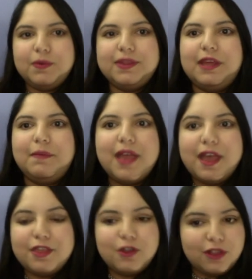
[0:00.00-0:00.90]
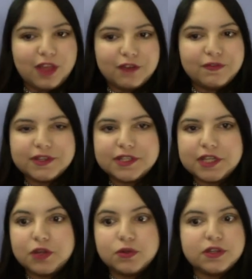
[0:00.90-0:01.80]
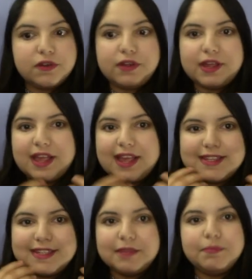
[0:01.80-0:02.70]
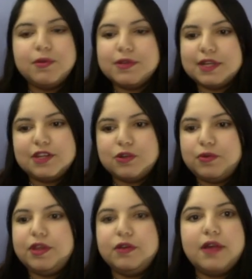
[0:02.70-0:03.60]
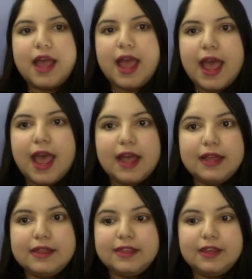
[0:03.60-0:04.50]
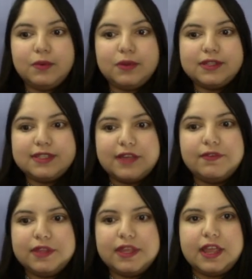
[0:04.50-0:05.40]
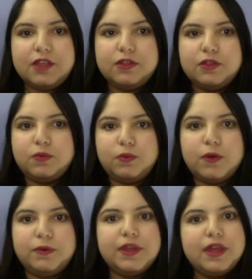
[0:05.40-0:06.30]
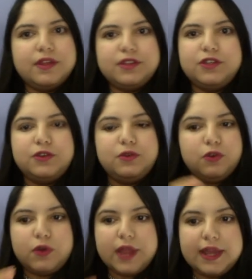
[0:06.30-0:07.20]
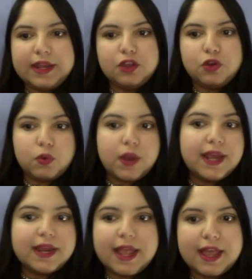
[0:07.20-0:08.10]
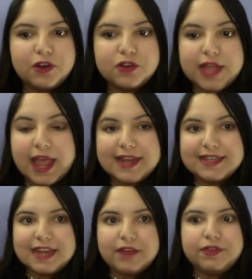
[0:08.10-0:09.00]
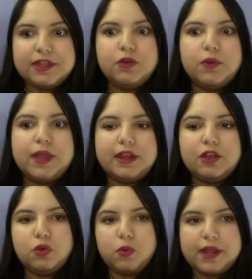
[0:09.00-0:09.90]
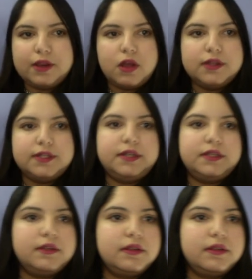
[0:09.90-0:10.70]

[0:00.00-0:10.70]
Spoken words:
them. They're a lot of fun to use. They're as simple as I showed you, and they will definitely get you on the road to creating great headers and definitely creating great content.